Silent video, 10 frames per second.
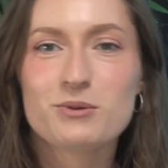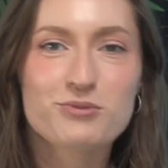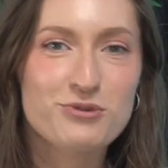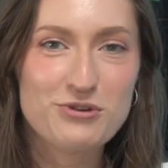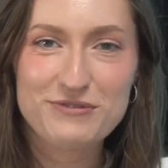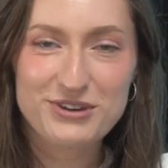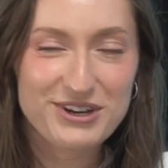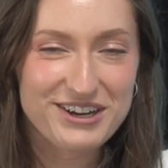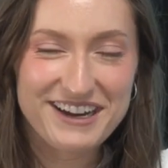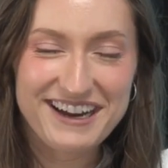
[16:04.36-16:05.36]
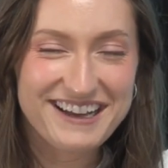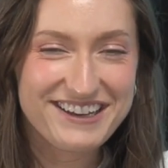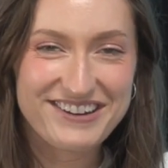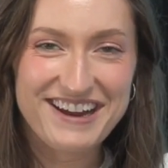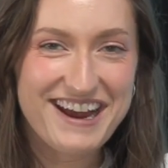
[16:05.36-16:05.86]
to improve your
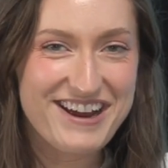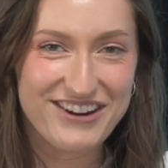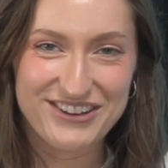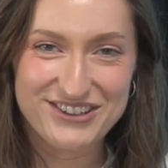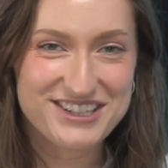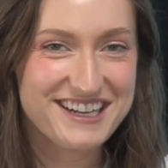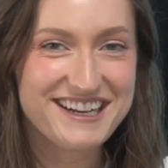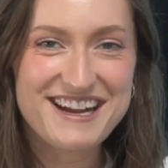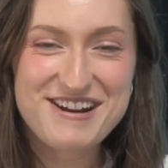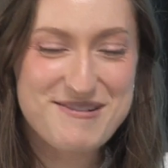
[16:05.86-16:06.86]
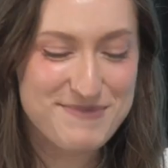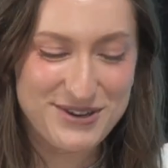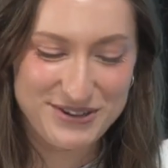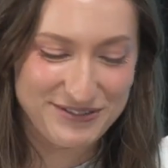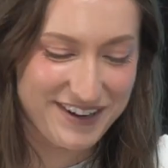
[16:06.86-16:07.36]
air. You should get an air
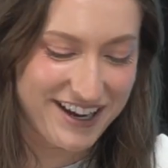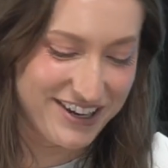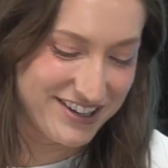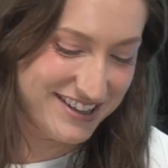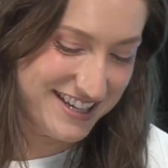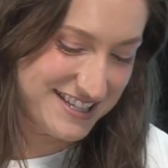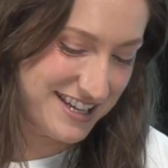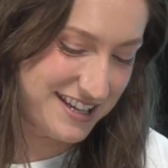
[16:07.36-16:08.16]
purifier, things